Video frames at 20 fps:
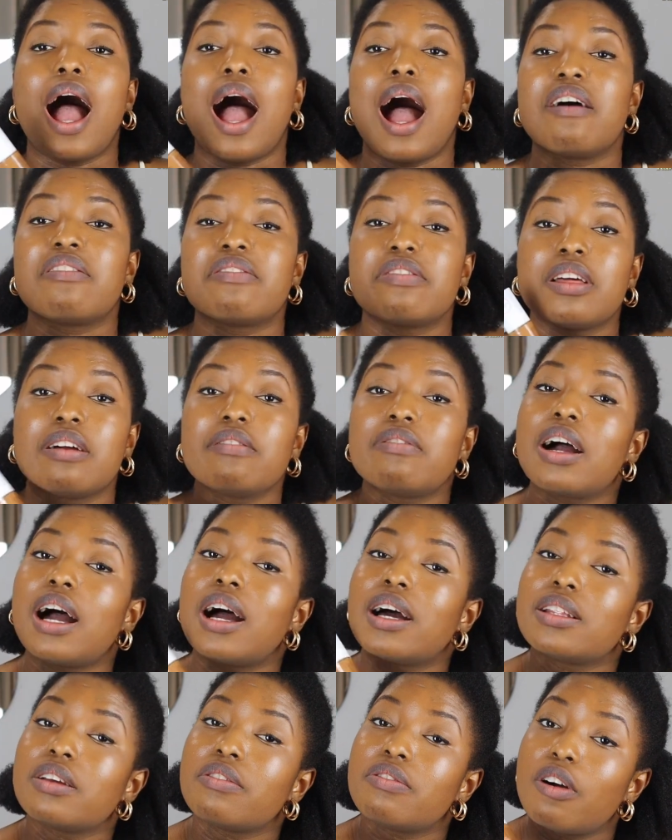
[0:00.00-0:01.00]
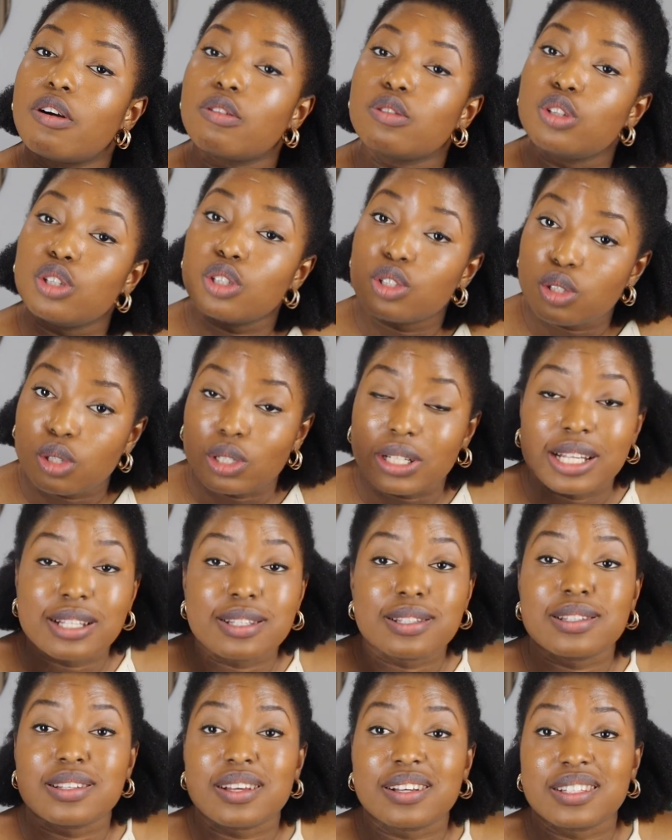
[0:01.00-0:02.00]
I've never had a foundation
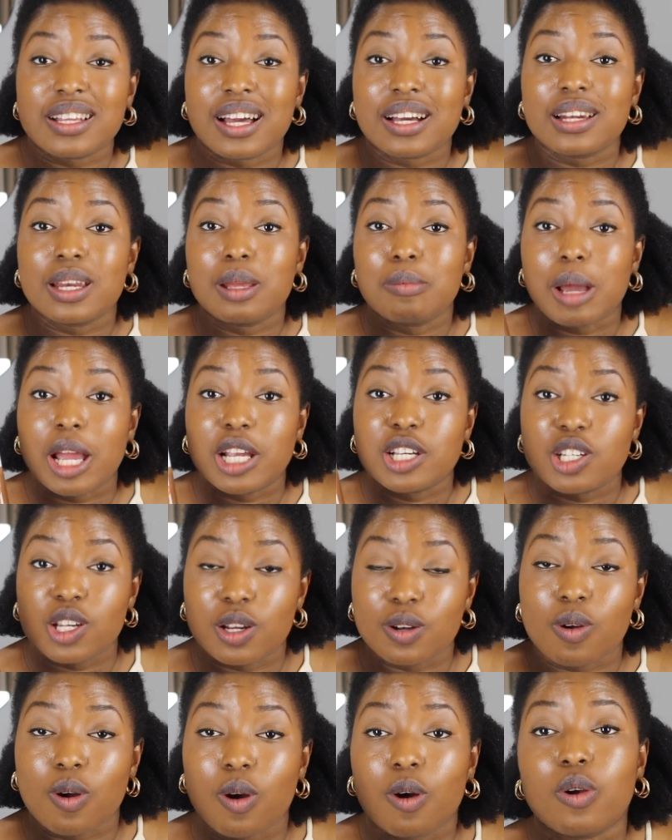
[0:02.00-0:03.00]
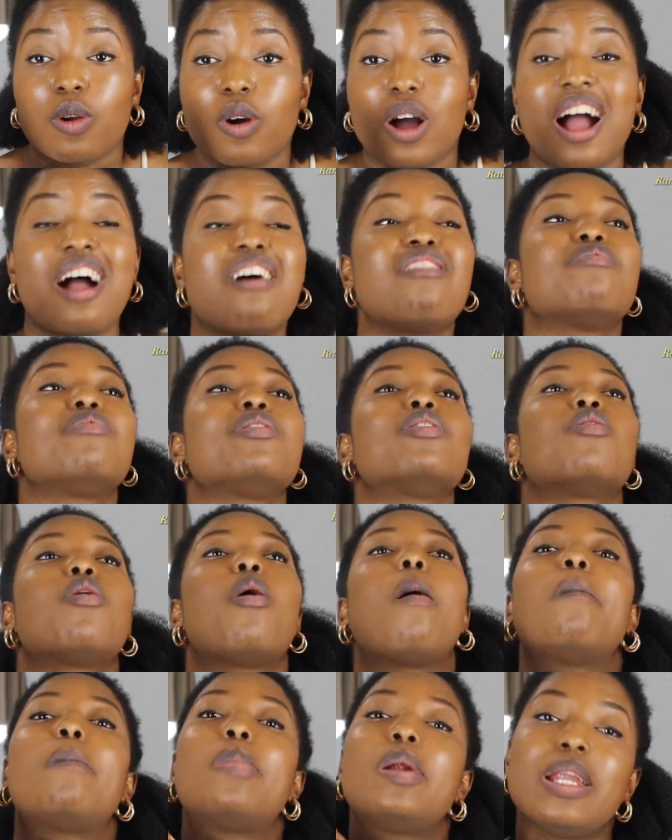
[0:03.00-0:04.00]
that is exactly my shade color. I've been
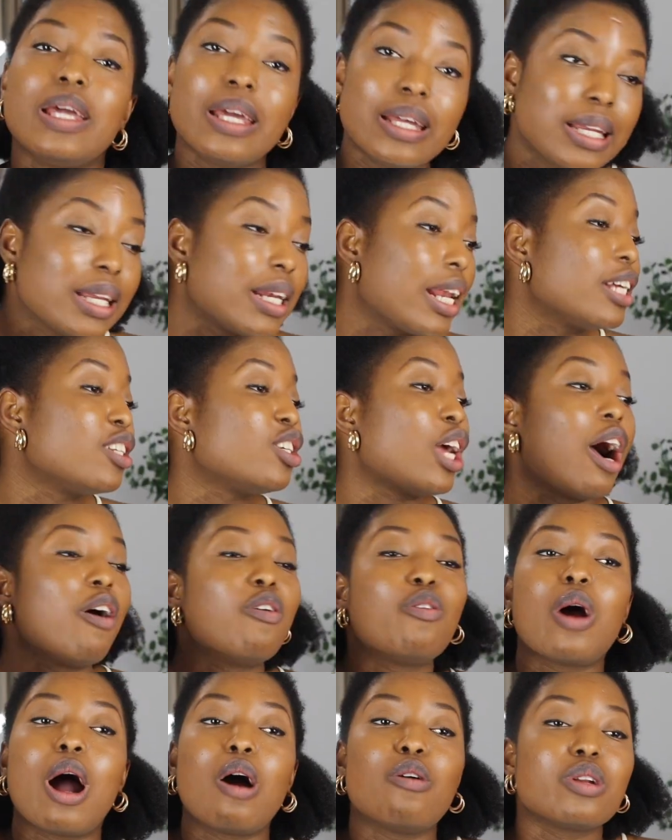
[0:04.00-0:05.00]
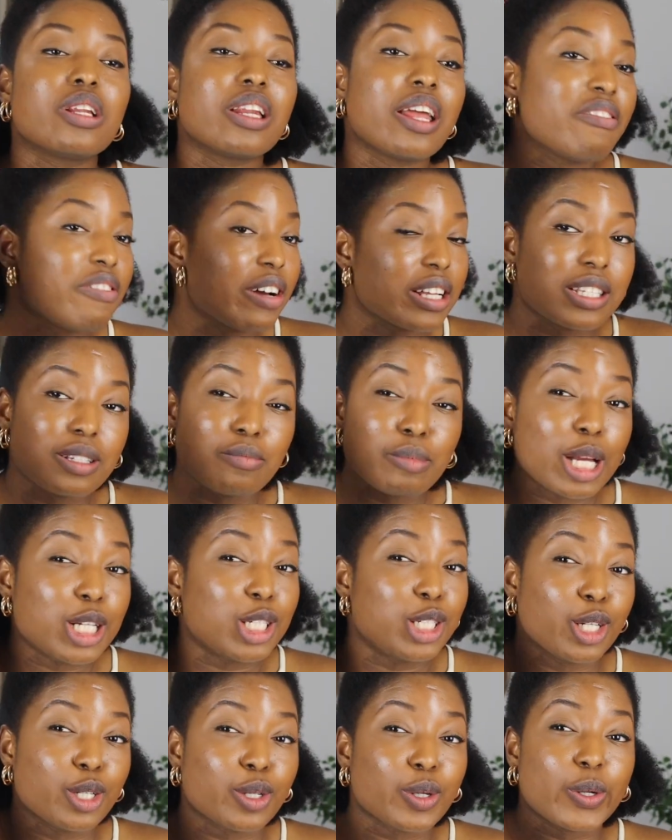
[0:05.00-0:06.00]
complaining that I'll never see my
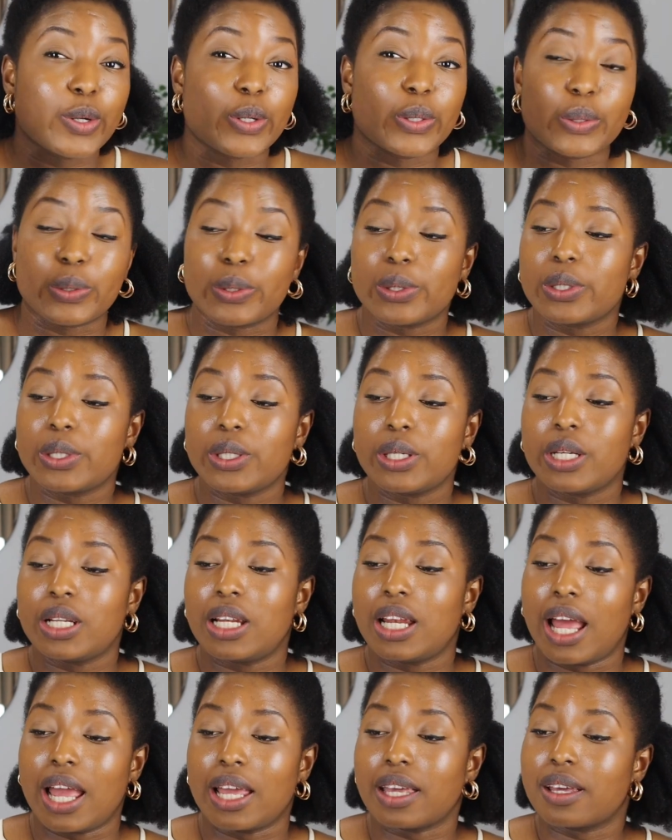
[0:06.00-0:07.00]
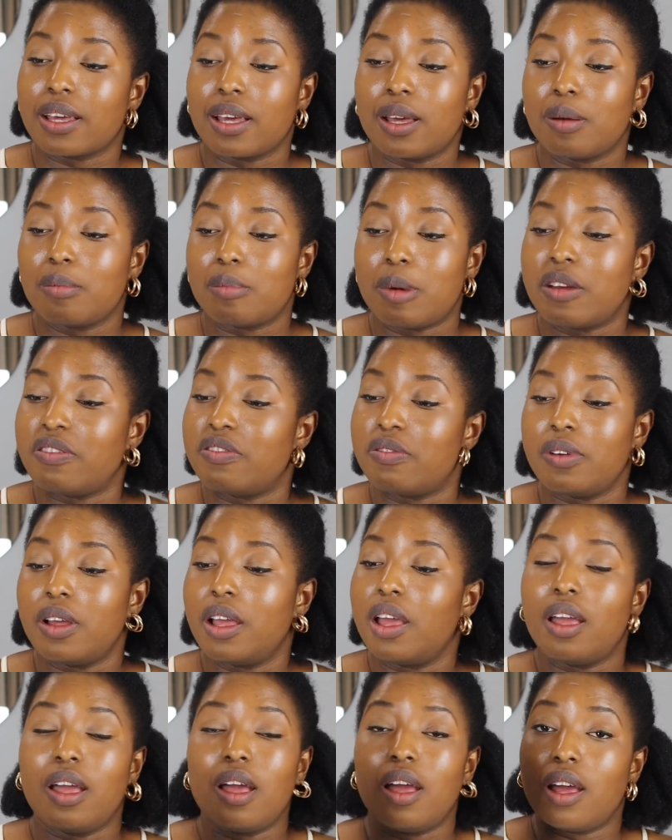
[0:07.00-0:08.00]
shade color. Like,
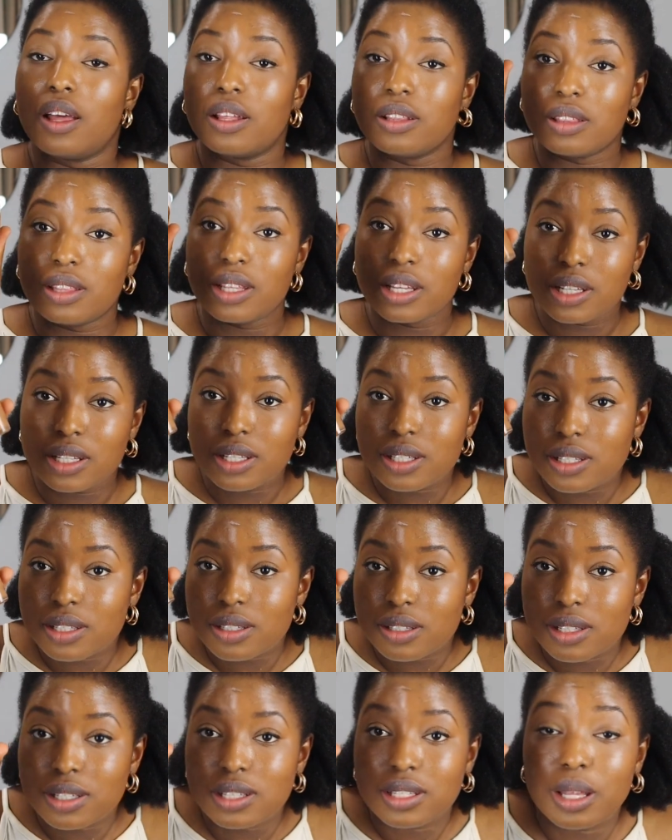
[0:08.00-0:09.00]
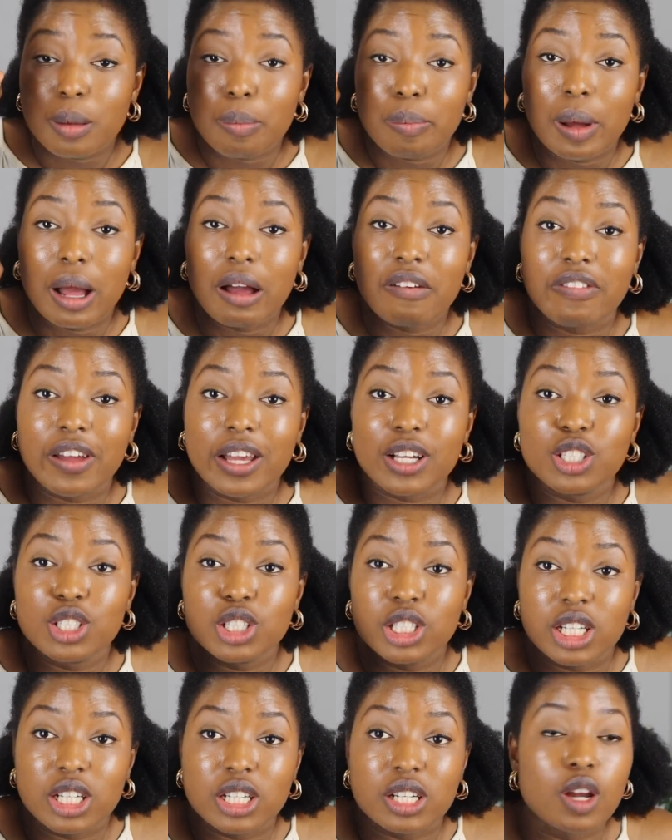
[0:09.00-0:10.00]
this is the perfect
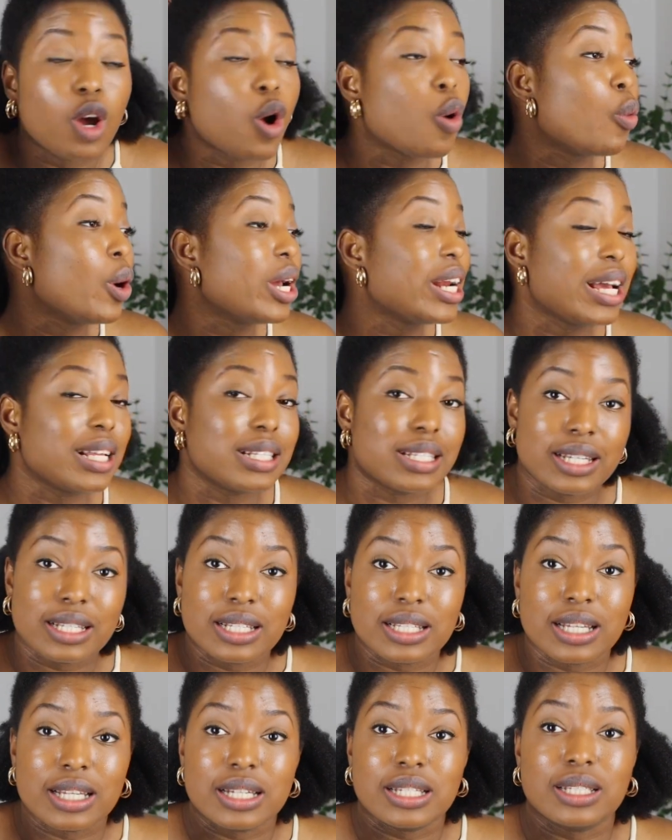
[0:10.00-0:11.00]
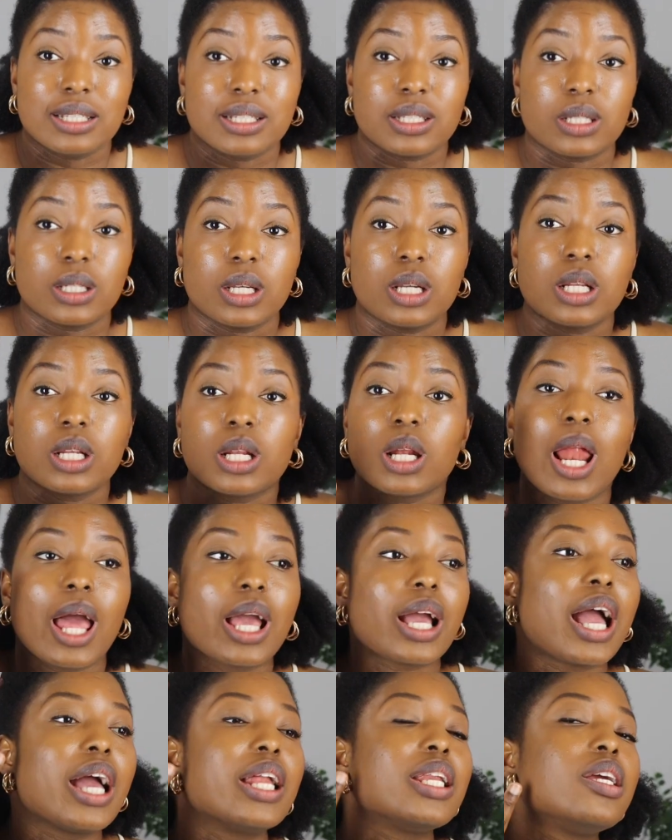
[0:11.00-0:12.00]
shade. When I tested this,
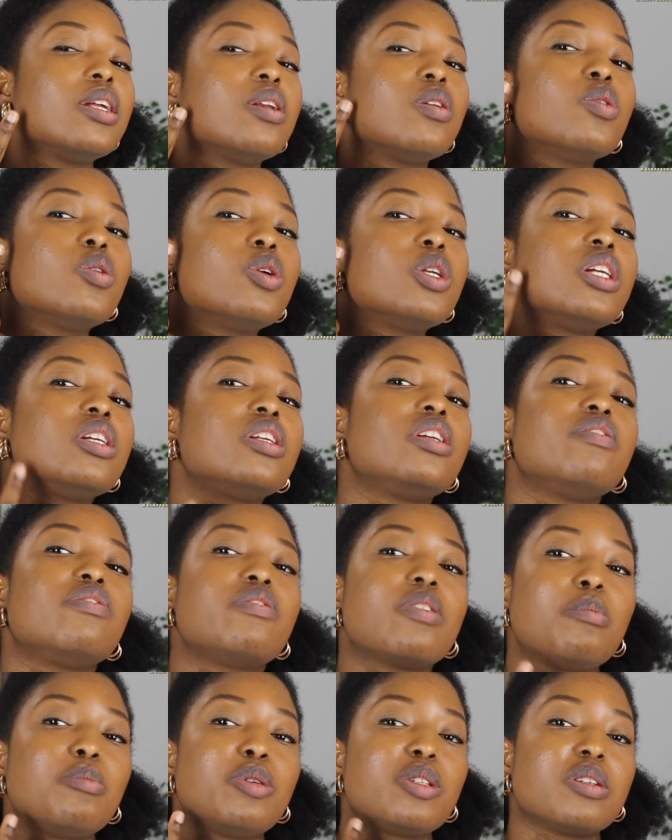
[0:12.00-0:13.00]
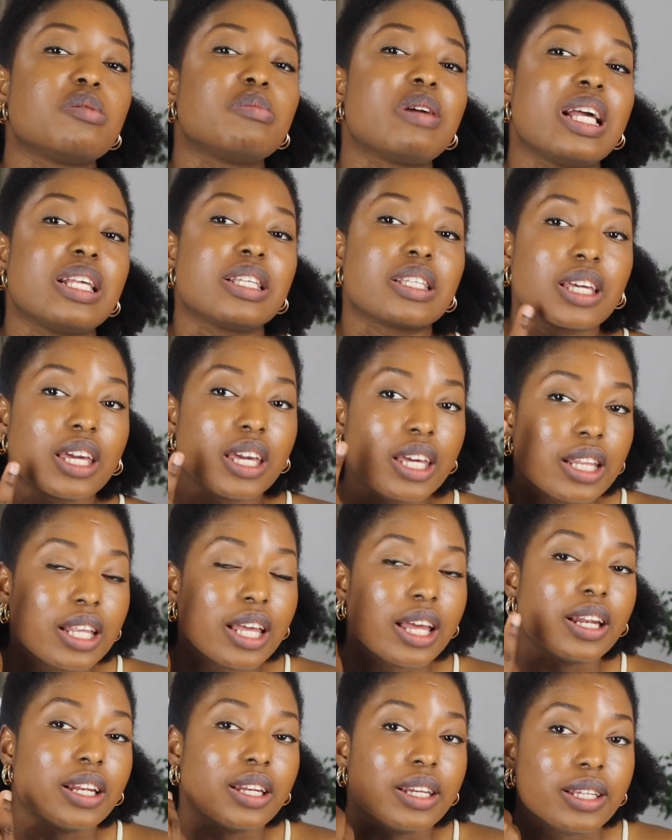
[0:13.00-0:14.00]
like, I didn't know the difference between my skin
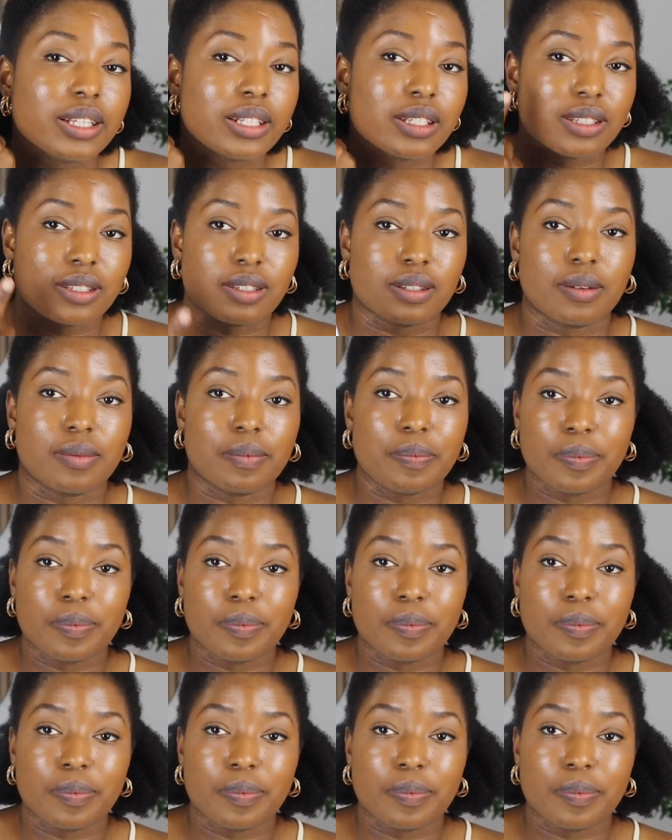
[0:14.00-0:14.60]
and this.